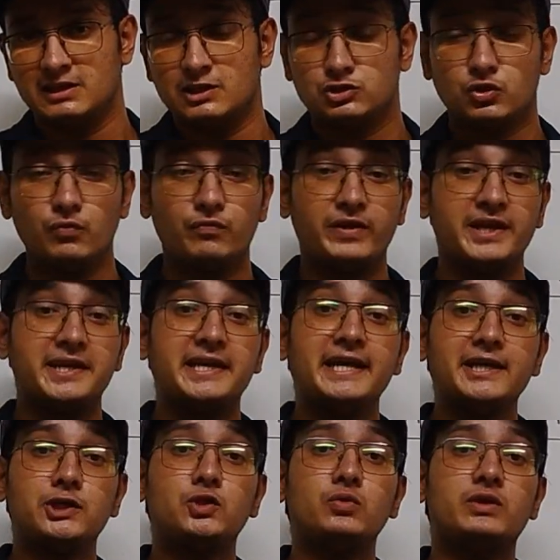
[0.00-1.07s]
So we
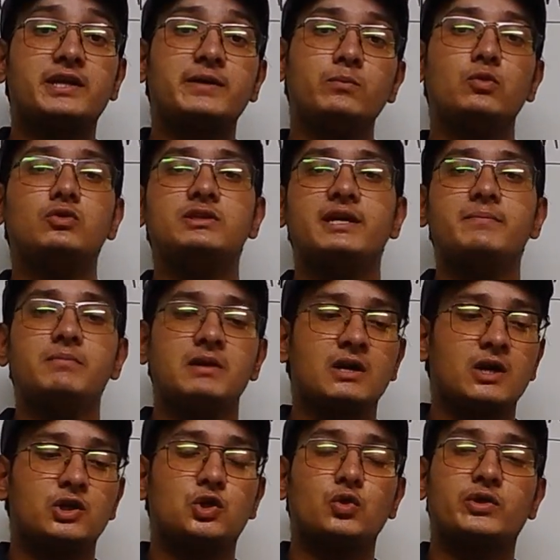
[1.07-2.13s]
need to remove
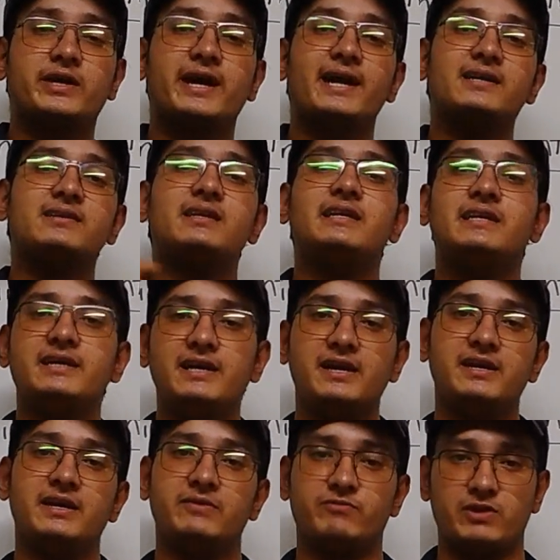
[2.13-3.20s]
them to get the
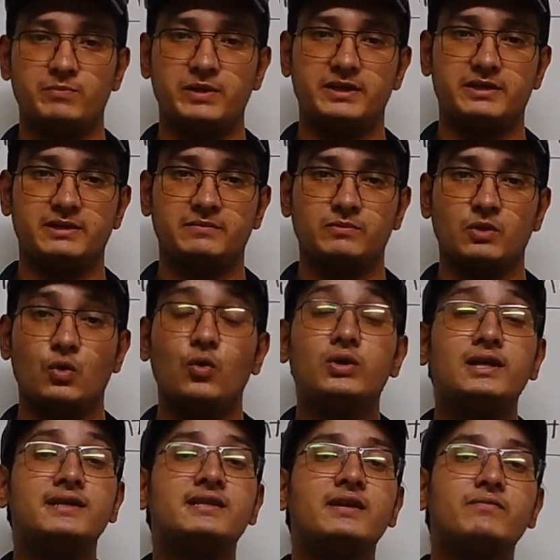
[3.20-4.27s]
DNA from it.
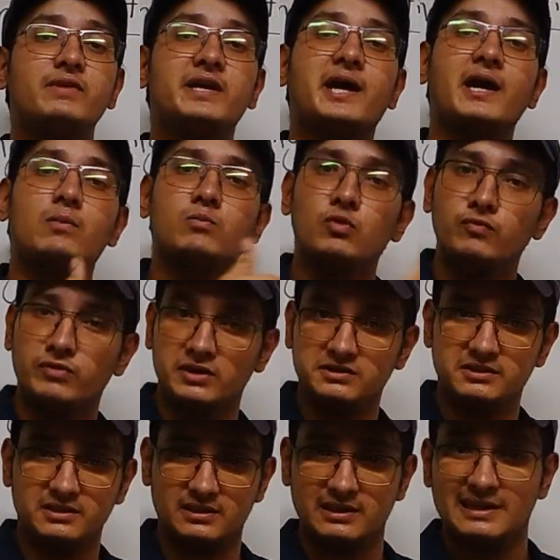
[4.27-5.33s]
Only then we can move
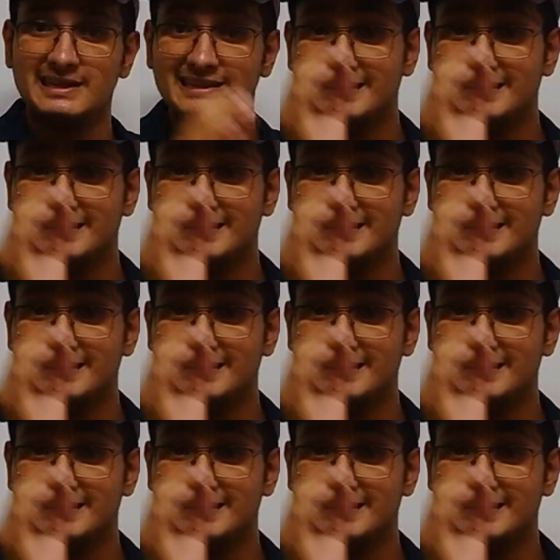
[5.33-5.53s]
further.